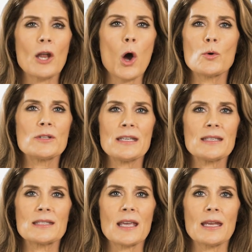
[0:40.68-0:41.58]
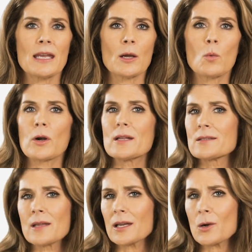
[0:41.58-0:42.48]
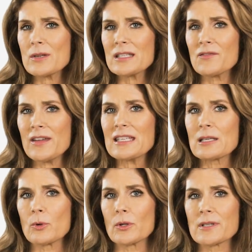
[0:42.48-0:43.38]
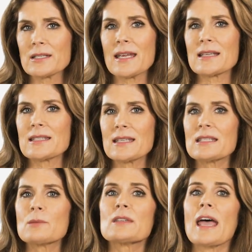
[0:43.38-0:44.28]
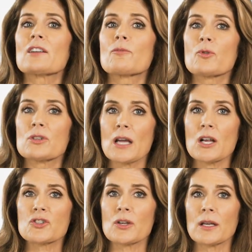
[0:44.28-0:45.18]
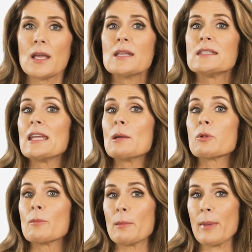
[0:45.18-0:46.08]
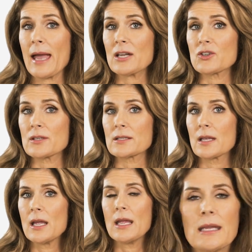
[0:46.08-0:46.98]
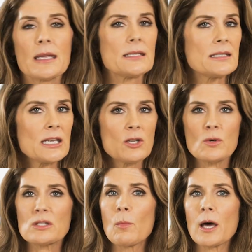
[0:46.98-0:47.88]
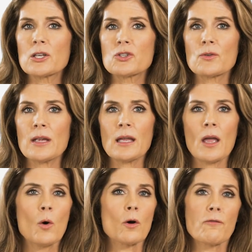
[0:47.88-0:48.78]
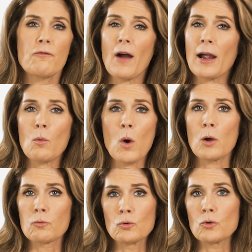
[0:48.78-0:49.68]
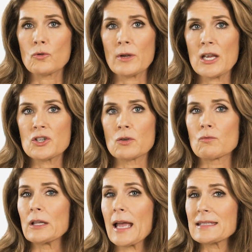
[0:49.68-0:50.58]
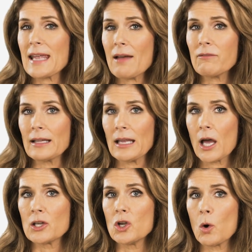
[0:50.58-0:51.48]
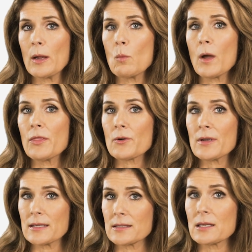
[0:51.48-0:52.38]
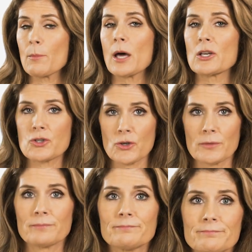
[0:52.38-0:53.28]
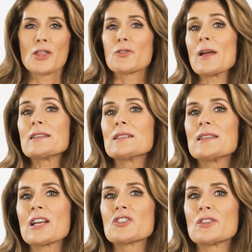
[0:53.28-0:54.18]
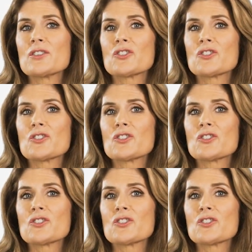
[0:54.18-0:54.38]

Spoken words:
in OT setting where it's not always feasible to take systems out of production to implement patches. Continuous monitoring or firewall rule creation relies heavily on knowing what there is to monitor. Threat detection